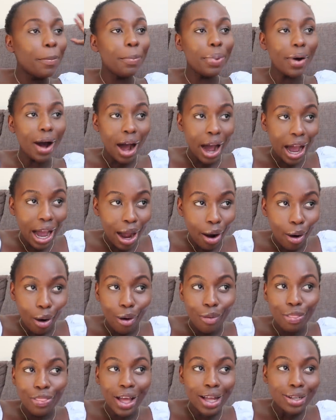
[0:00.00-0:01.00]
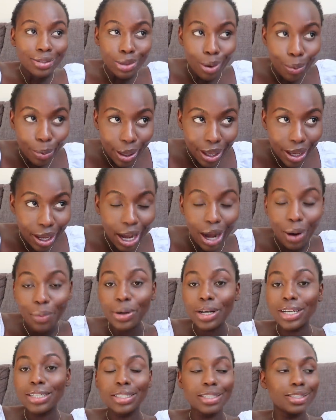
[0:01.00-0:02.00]
But on that topic, I
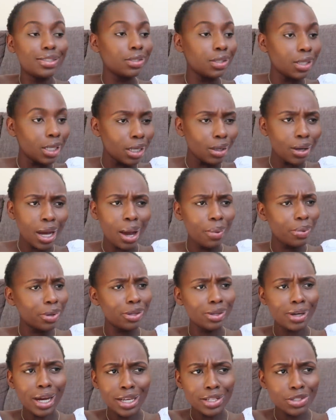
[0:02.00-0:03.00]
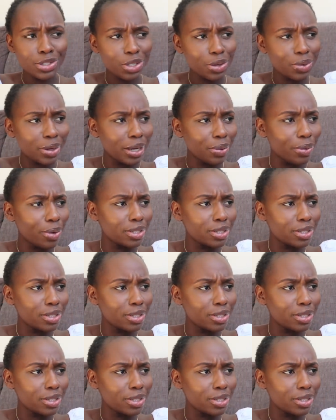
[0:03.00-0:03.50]
wanted to see, how are you guys doing?